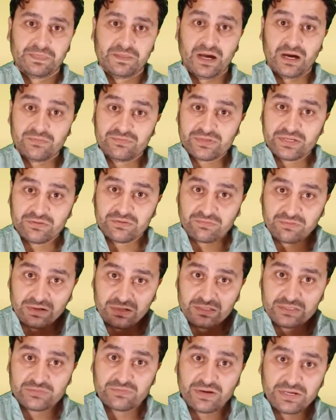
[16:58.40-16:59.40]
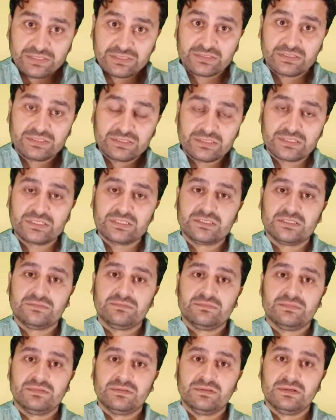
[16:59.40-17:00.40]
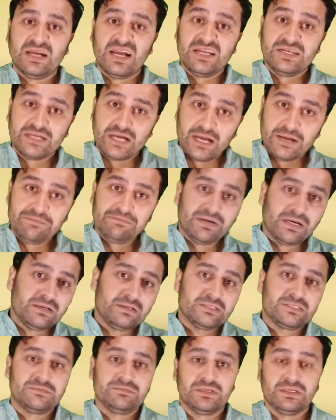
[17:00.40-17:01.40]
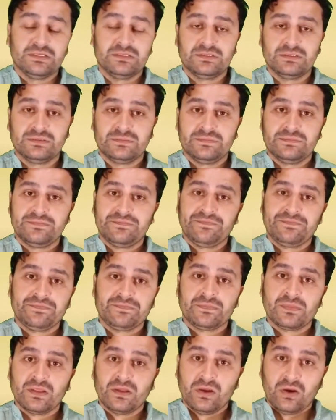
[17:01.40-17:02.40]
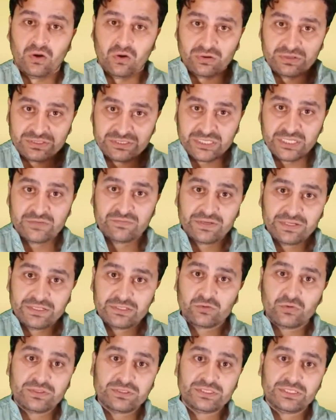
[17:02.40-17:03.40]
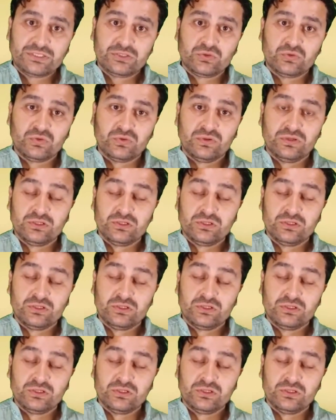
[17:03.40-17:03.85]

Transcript: After a worldwide criticism and embarrassment, on January 22,